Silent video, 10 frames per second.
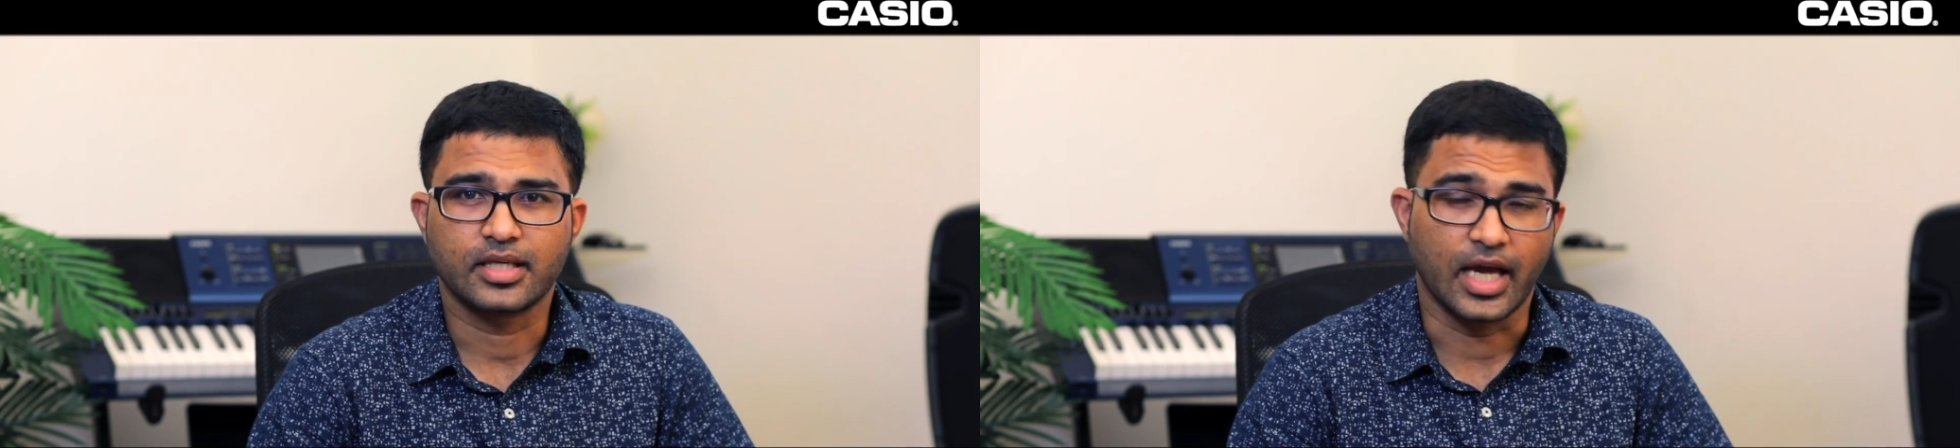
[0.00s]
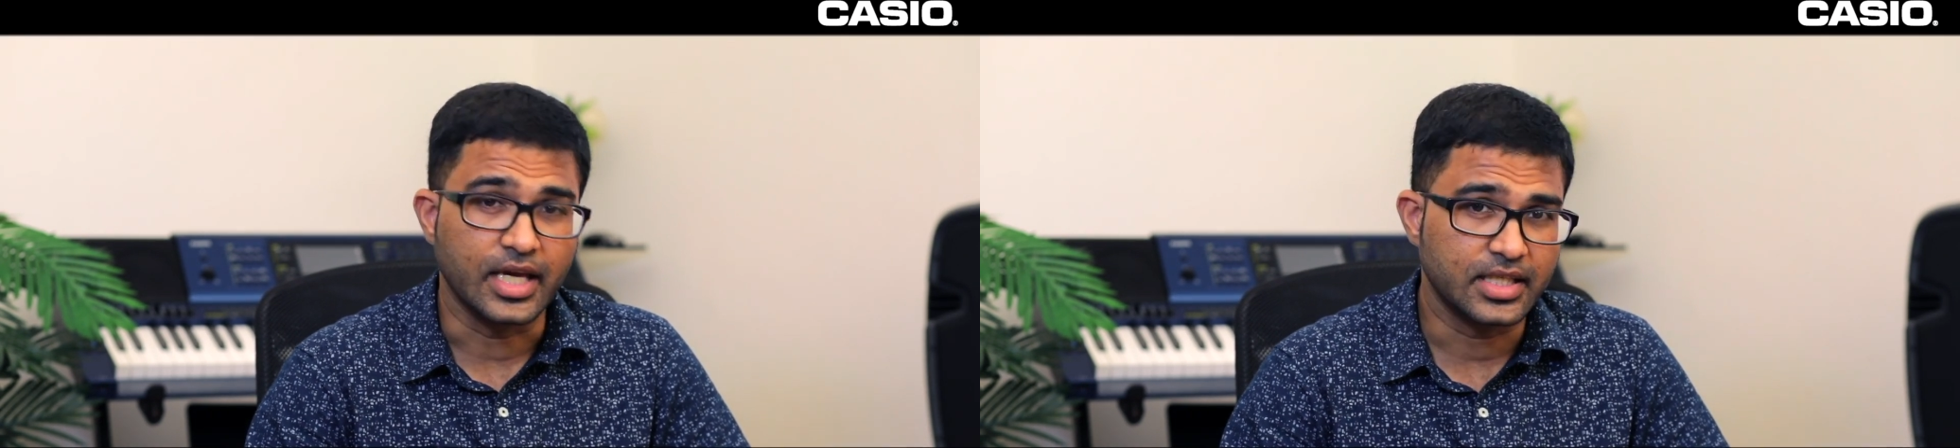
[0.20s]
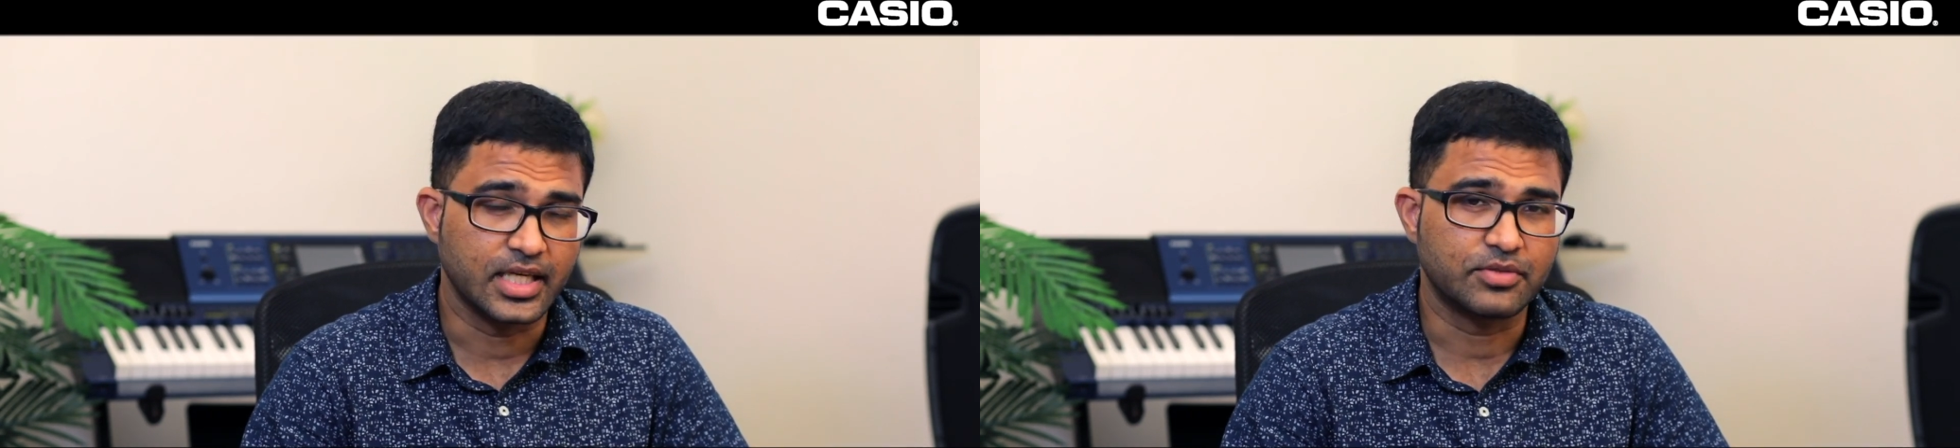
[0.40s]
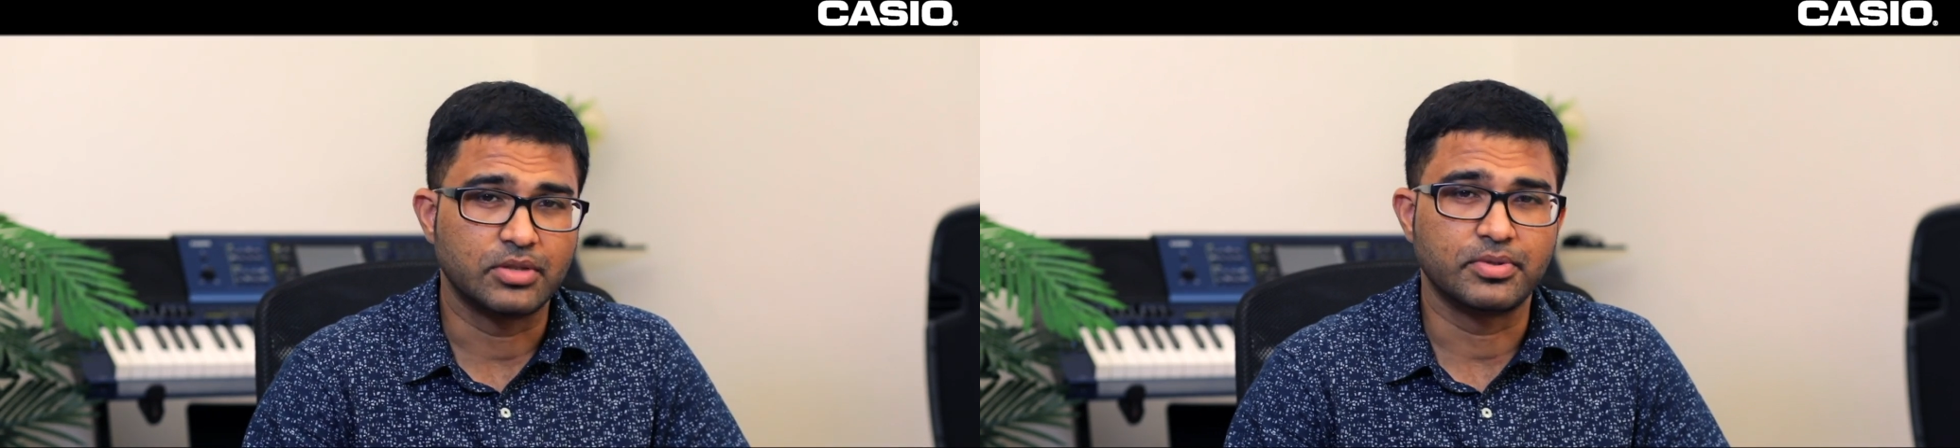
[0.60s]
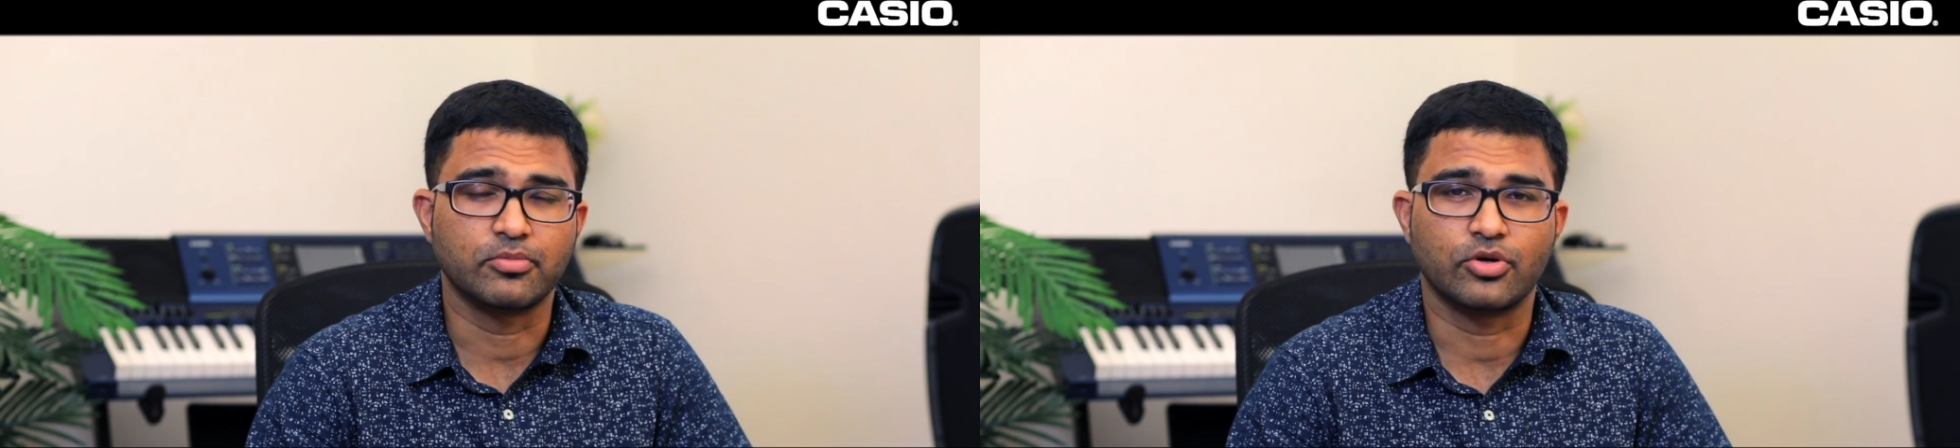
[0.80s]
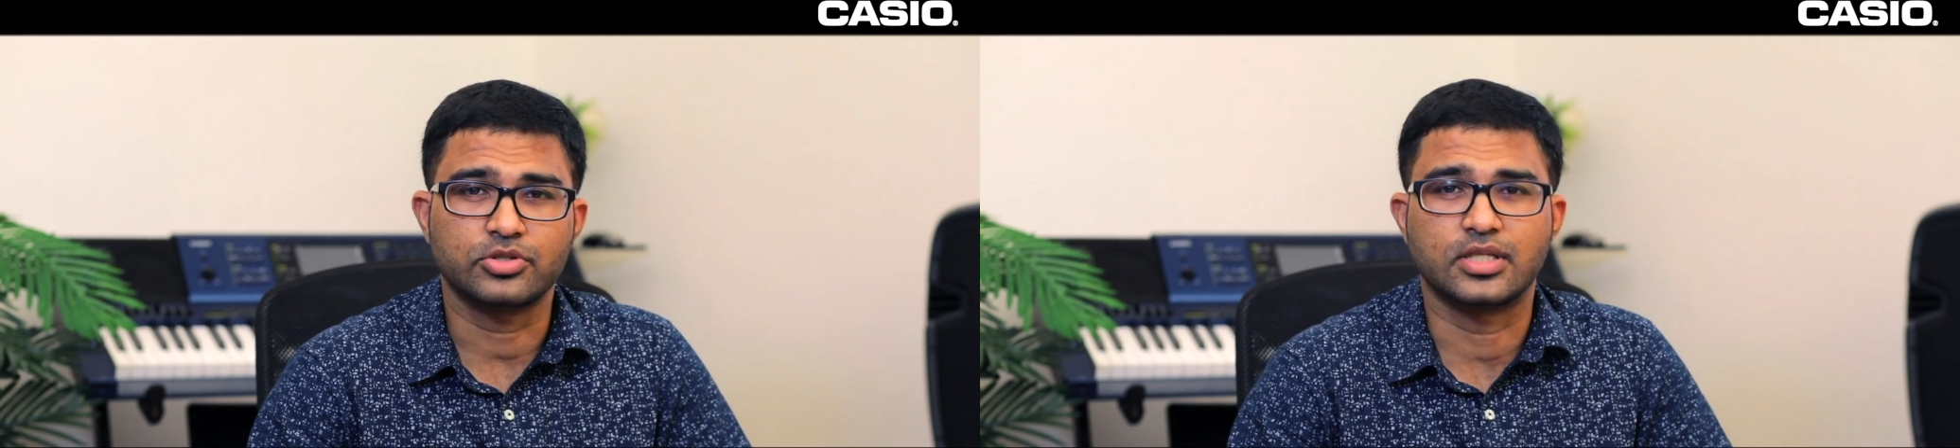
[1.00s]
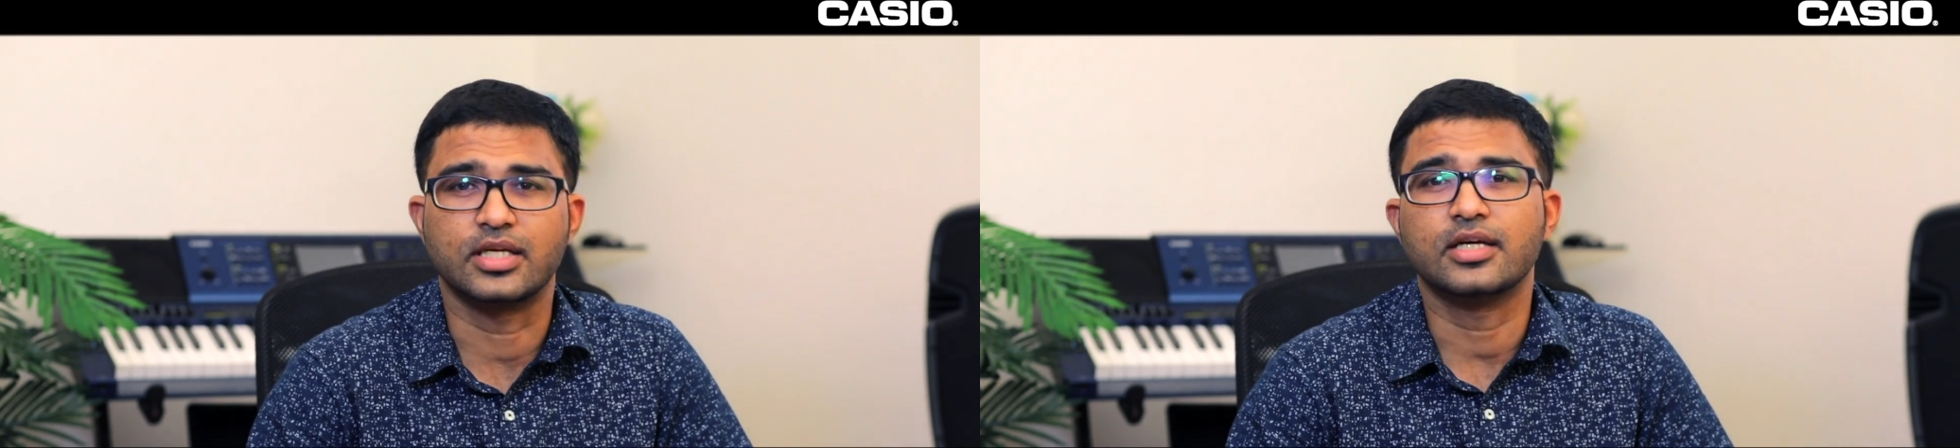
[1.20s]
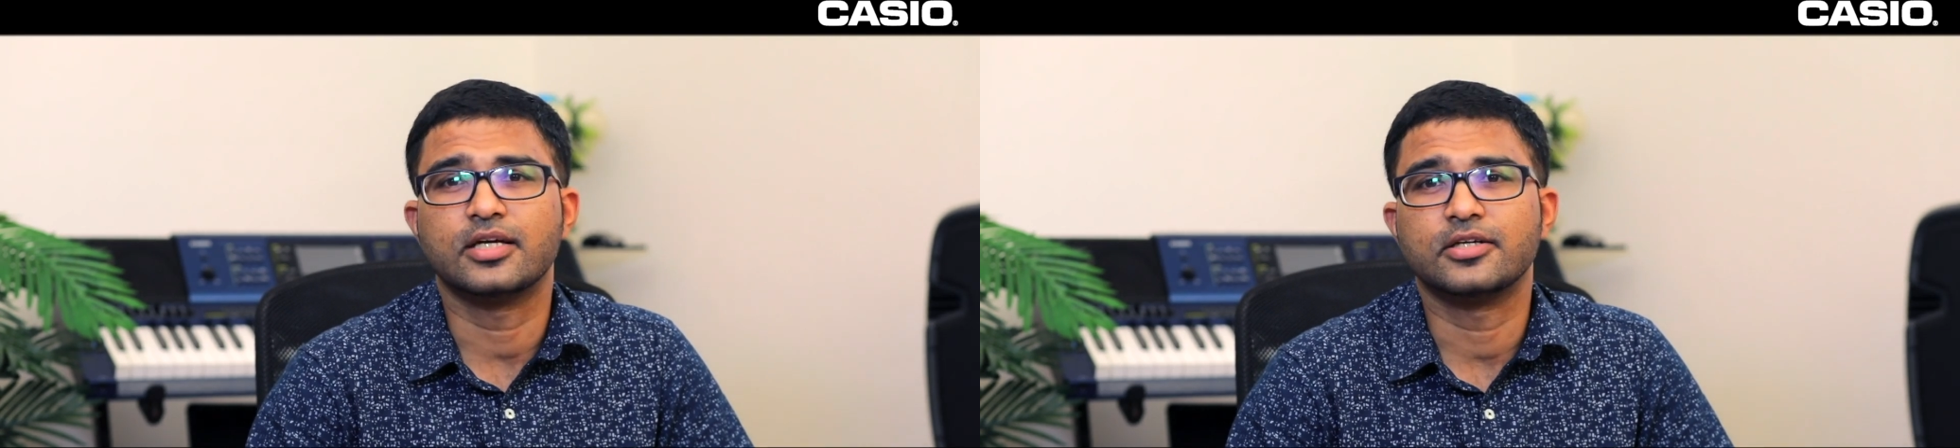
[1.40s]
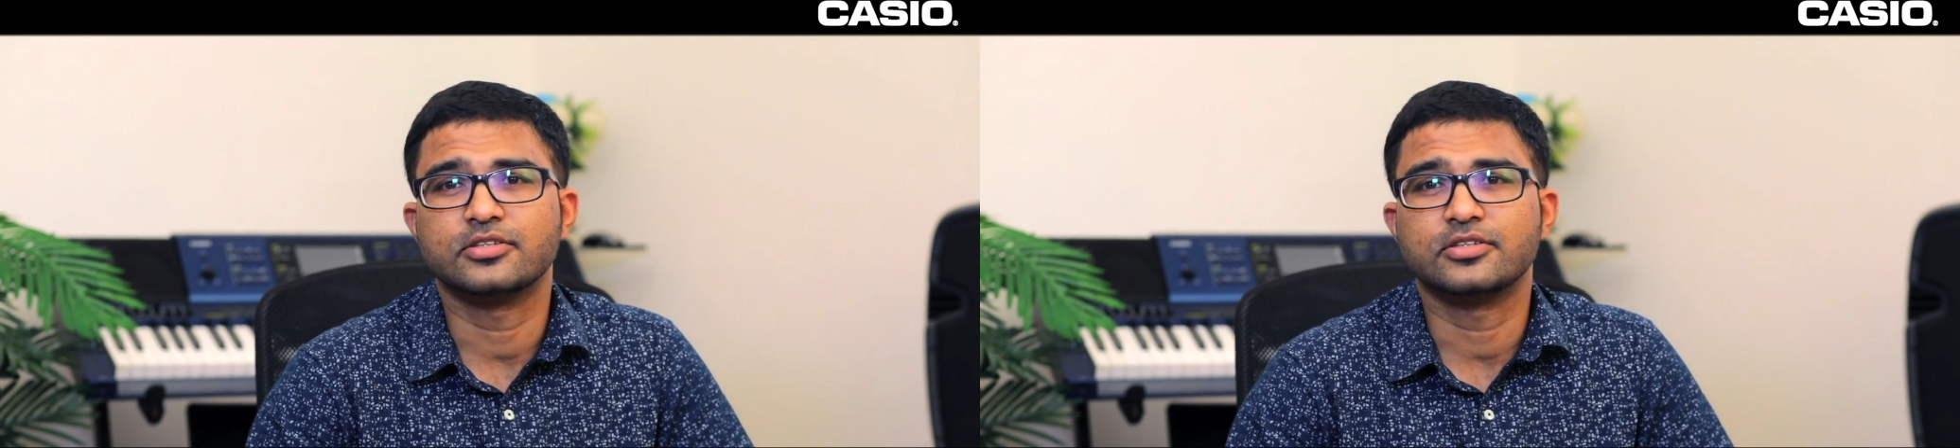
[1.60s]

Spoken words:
88 will be mostly